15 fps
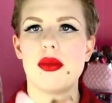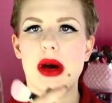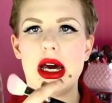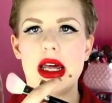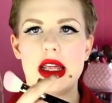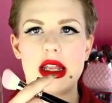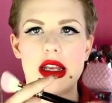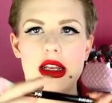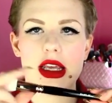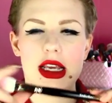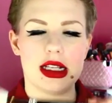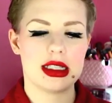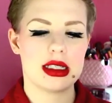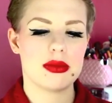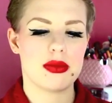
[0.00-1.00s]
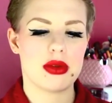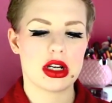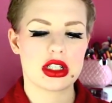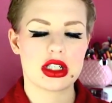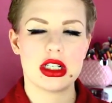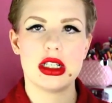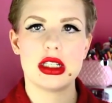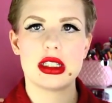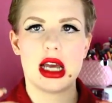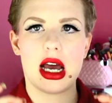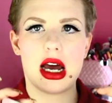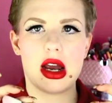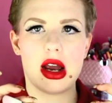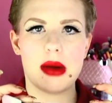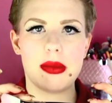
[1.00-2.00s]
But these brushes
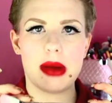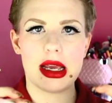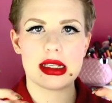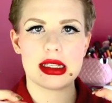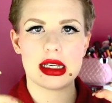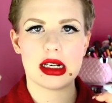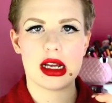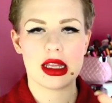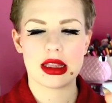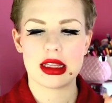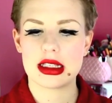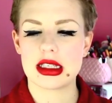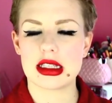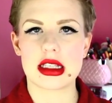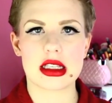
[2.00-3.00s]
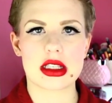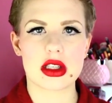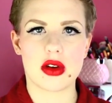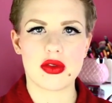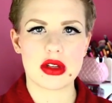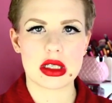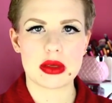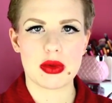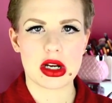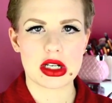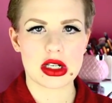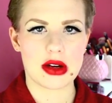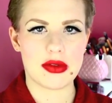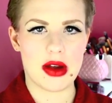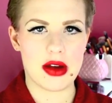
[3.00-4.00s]
are amazing. Like, this is the softest
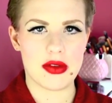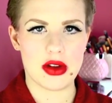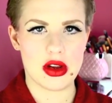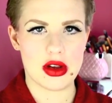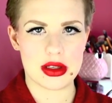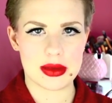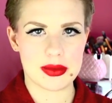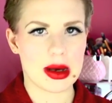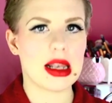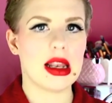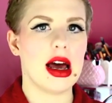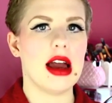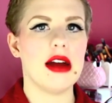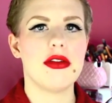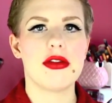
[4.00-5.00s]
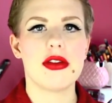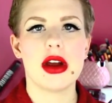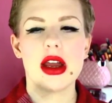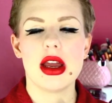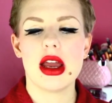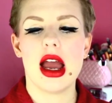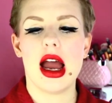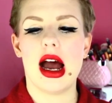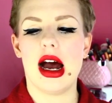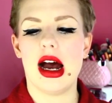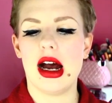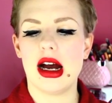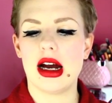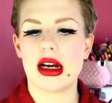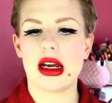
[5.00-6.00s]
brush I've ever used in my life,
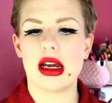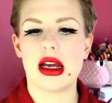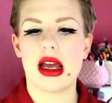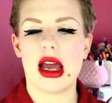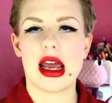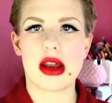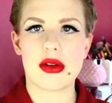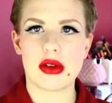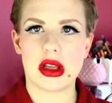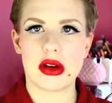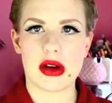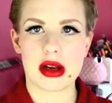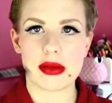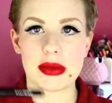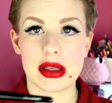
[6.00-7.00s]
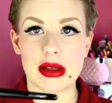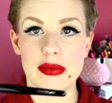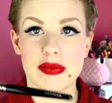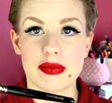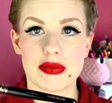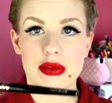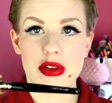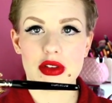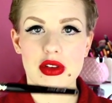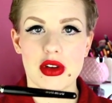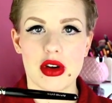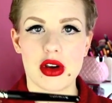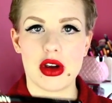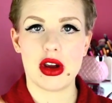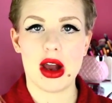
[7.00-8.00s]
and I really recommend them.
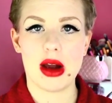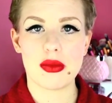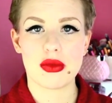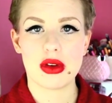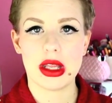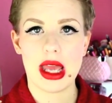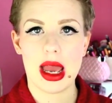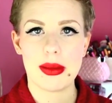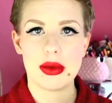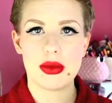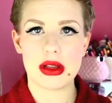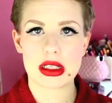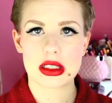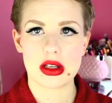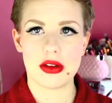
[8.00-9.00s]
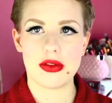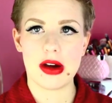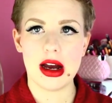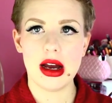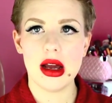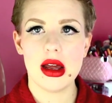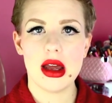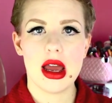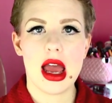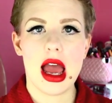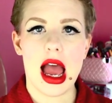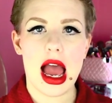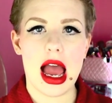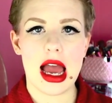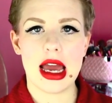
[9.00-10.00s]
So I'm really happy with it so far,
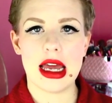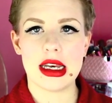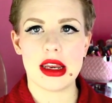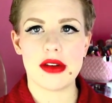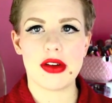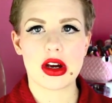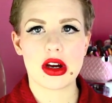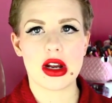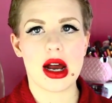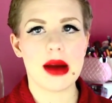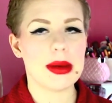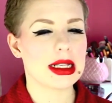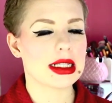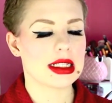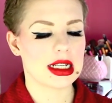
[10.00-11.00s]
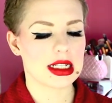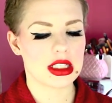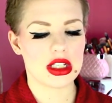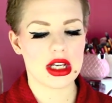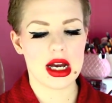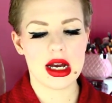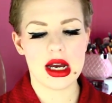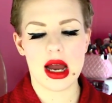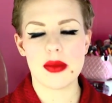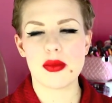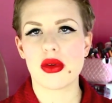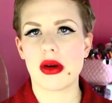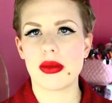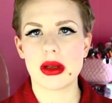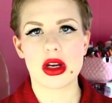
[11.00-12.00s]
and if I go to IMATS next year,
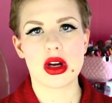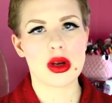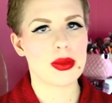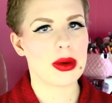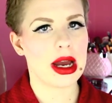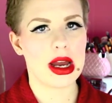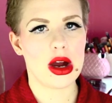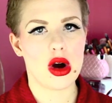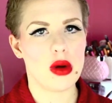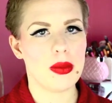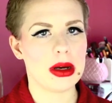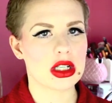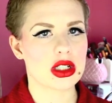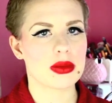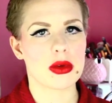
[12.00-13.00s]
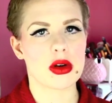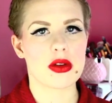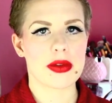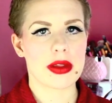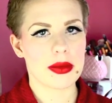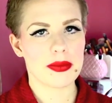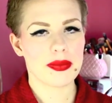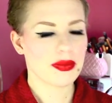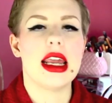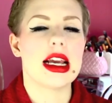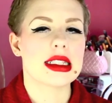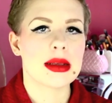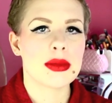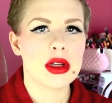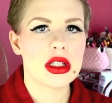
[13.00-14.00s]
I'm probably going to buy a whole bunch more of them.
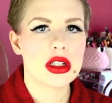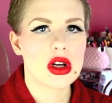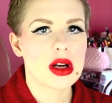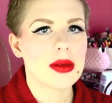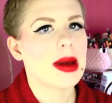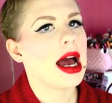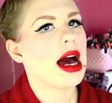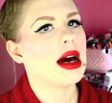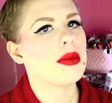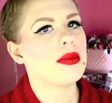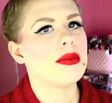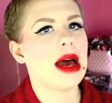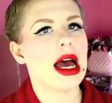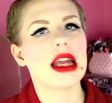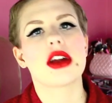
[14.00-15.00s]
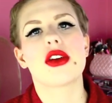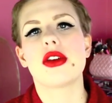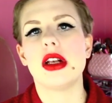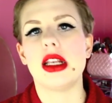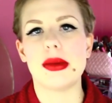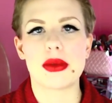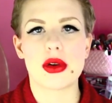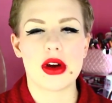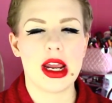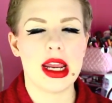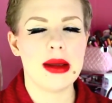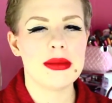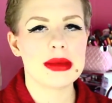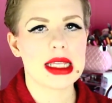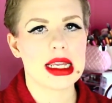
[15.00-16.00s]
Next I'm going to talk about matte lip
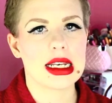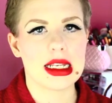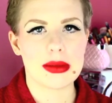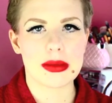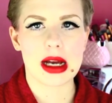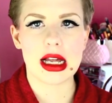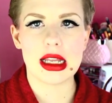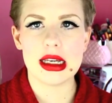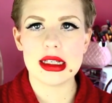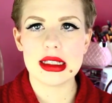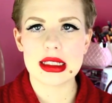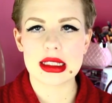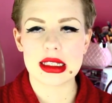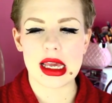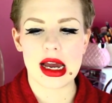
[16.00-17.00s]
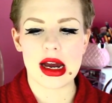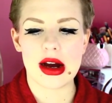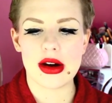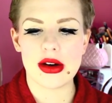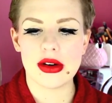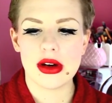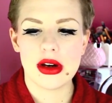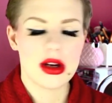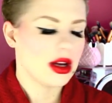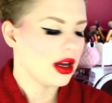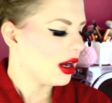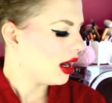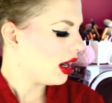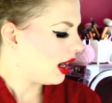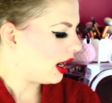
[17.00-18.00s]
creams and lip colours. Now
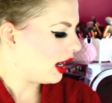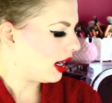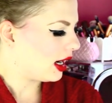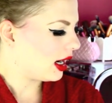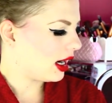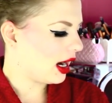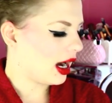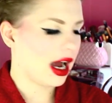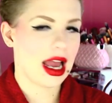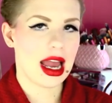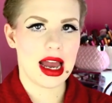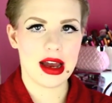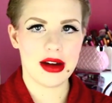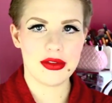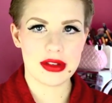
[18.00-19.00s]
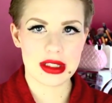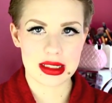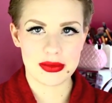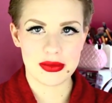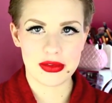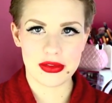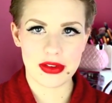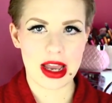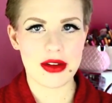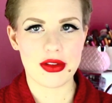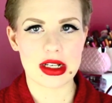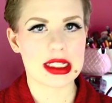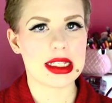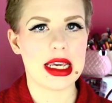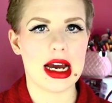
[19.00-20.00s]
I have some
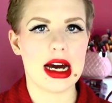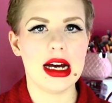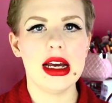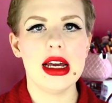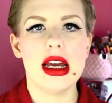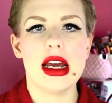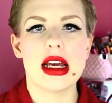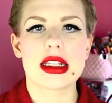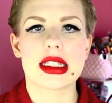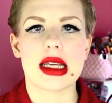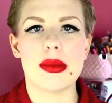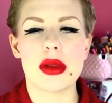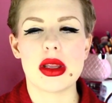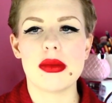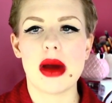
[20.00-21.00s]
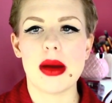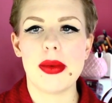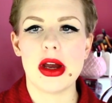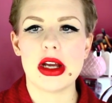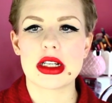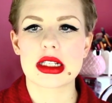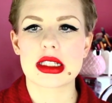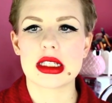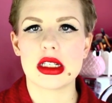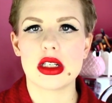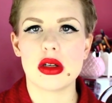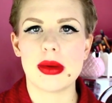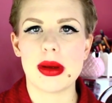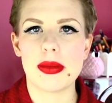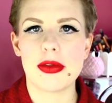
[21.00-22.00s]
favourites here. Some of them I purchased a
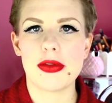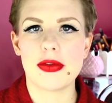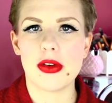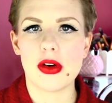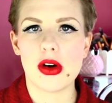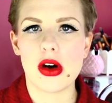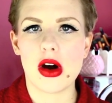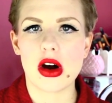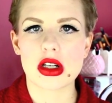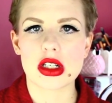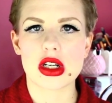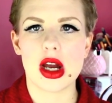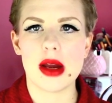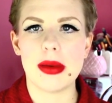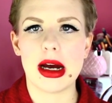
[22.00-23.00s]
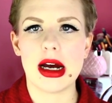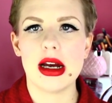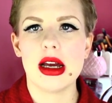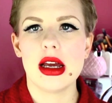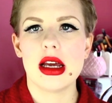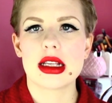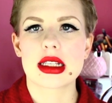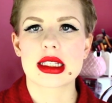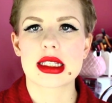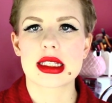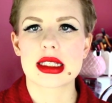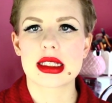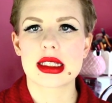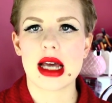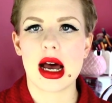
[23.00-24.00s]
little bit before October,
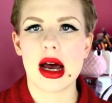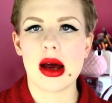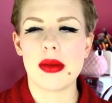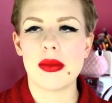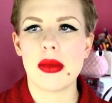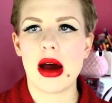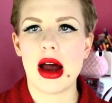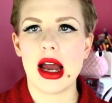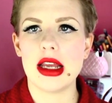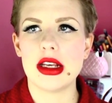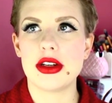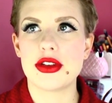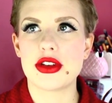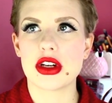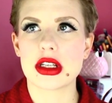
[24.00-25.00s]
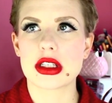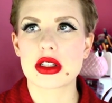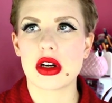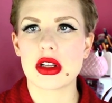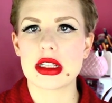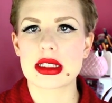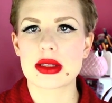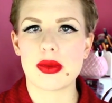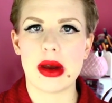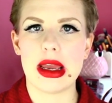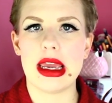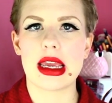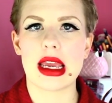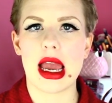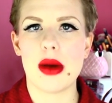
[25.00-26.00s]
some I just got this
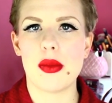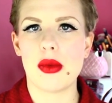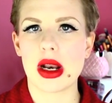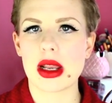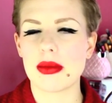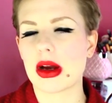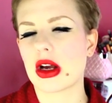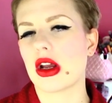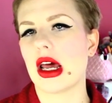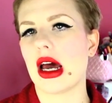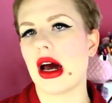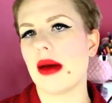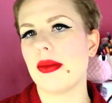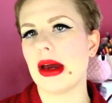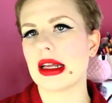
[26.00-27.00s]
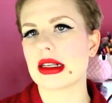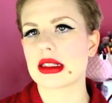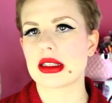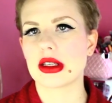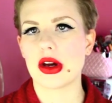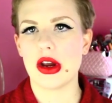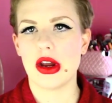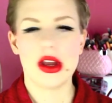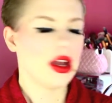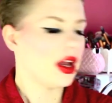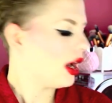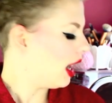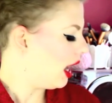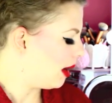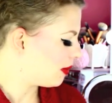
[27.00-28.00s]
week, and one of them I got at IMATS, so
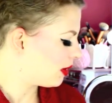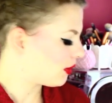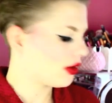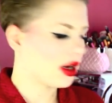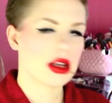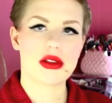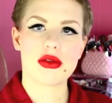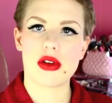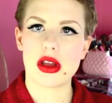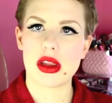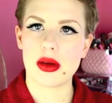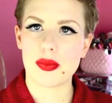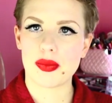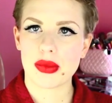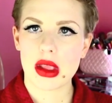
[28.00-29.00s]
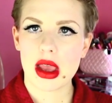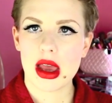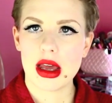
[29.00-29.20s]
I'm going to run through them.